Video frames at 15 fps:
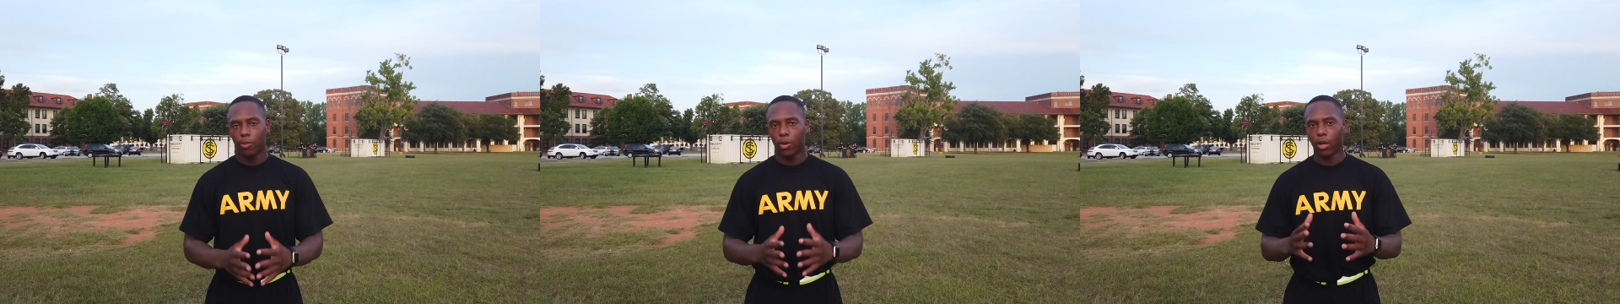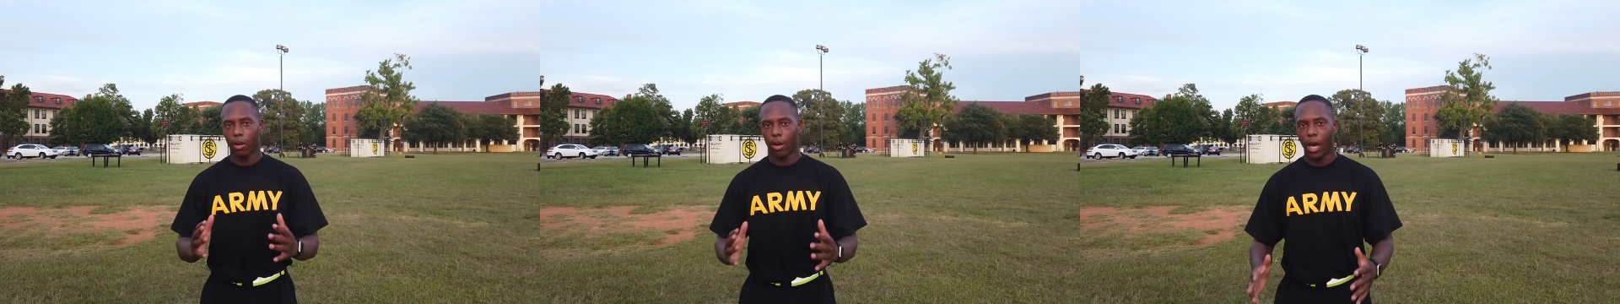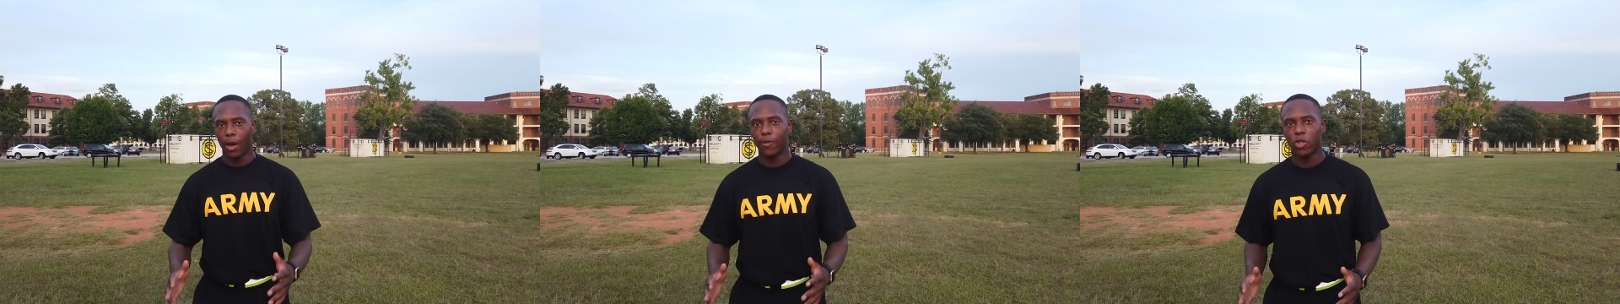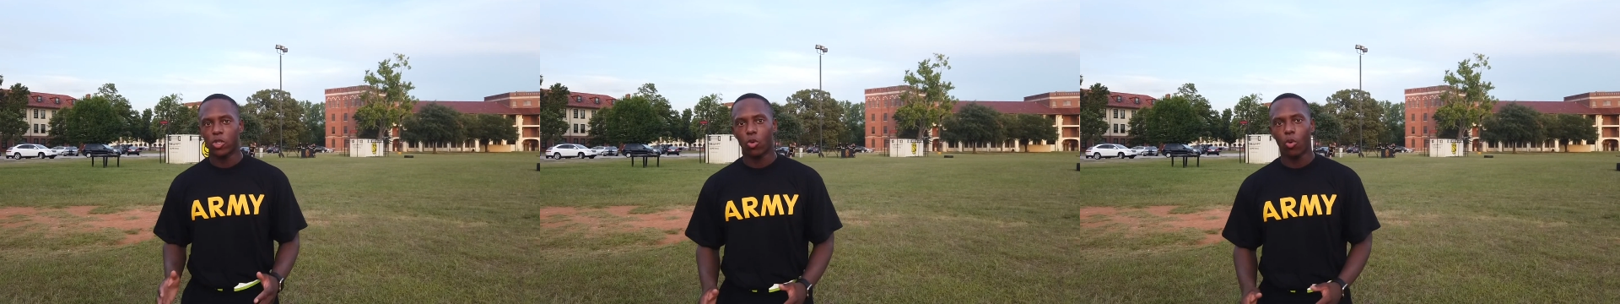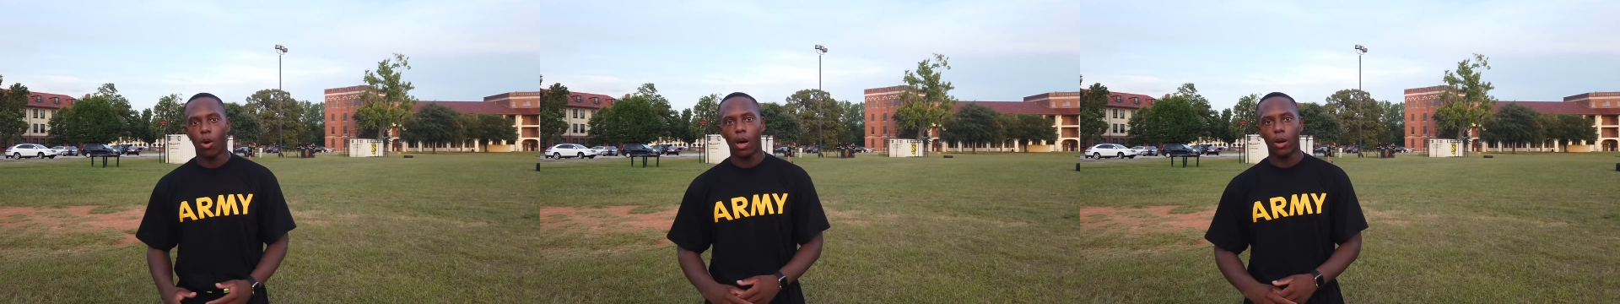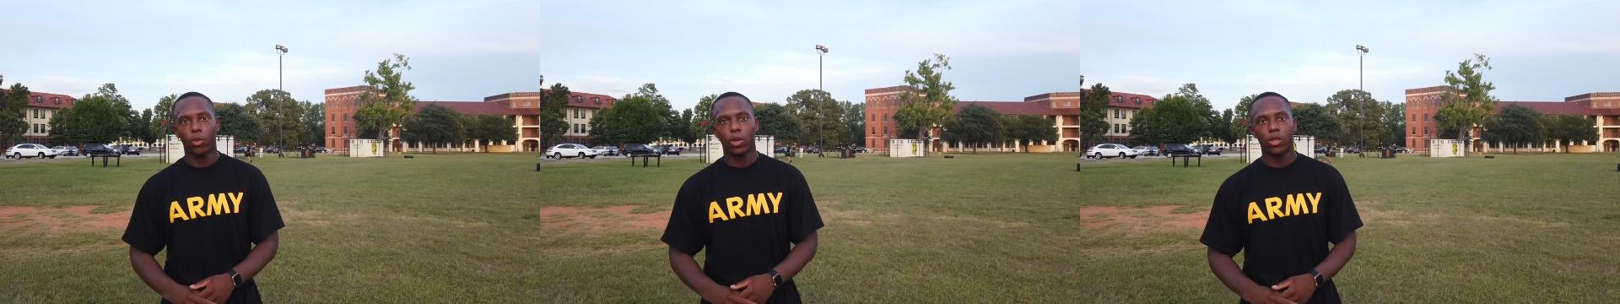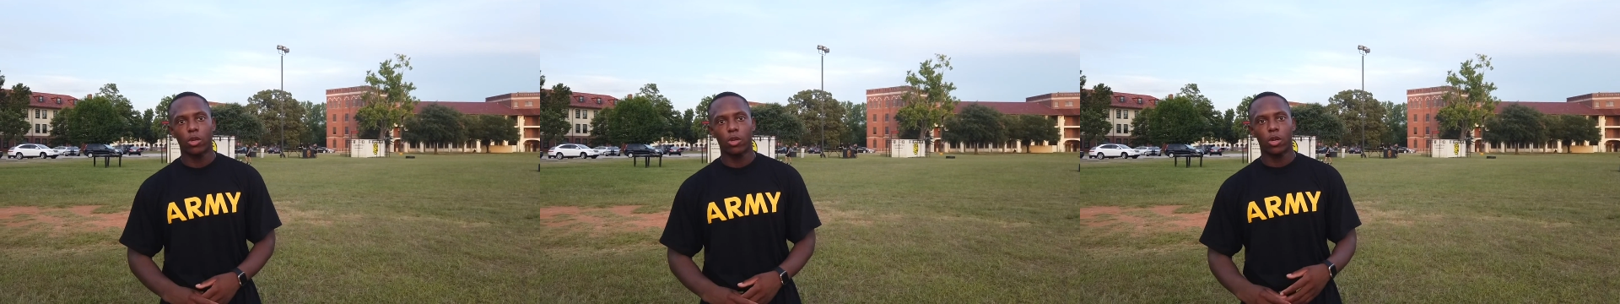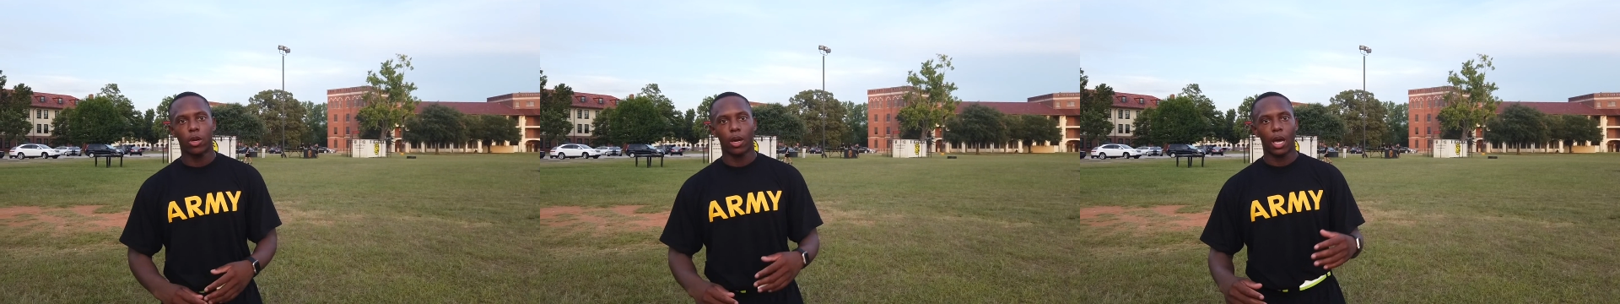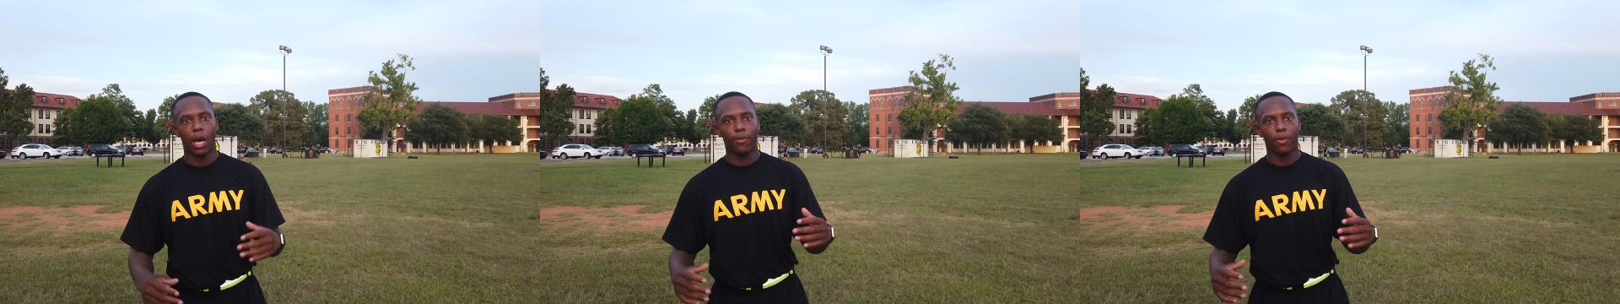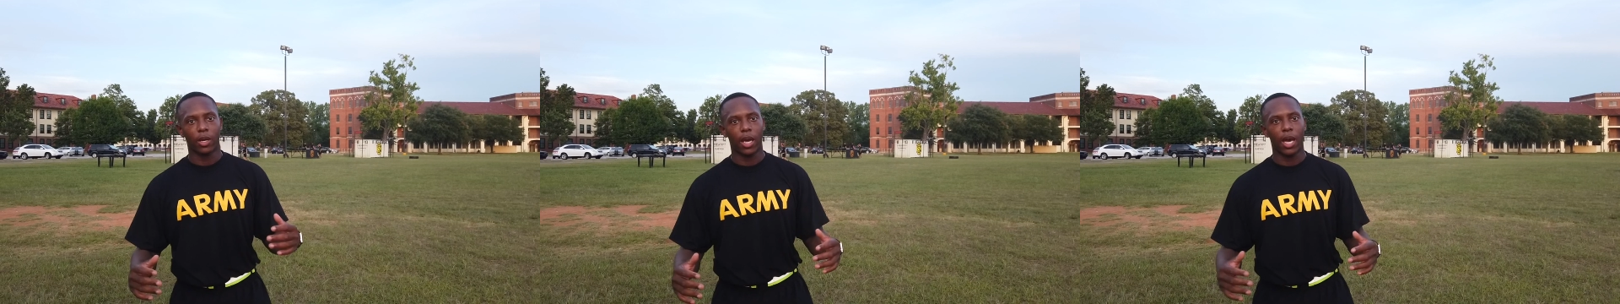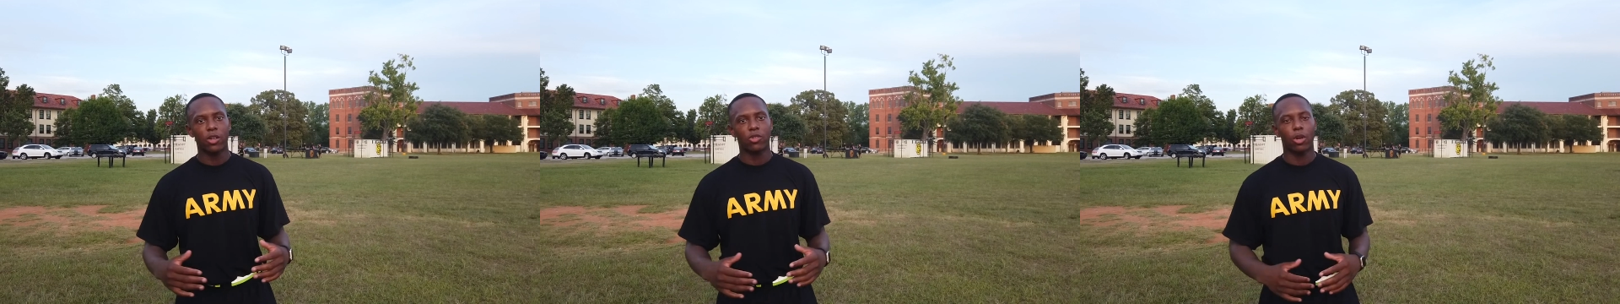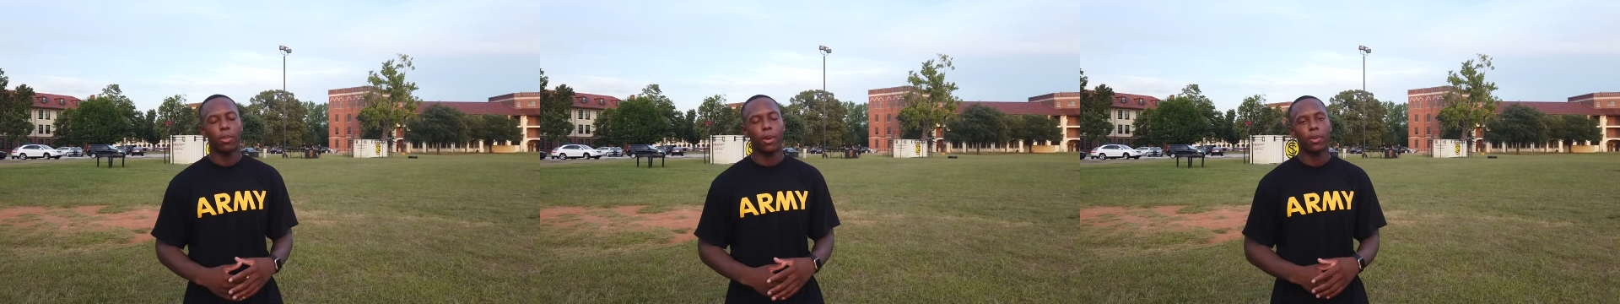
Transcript: You're gonna have your squad with you. You're gonna have a cadre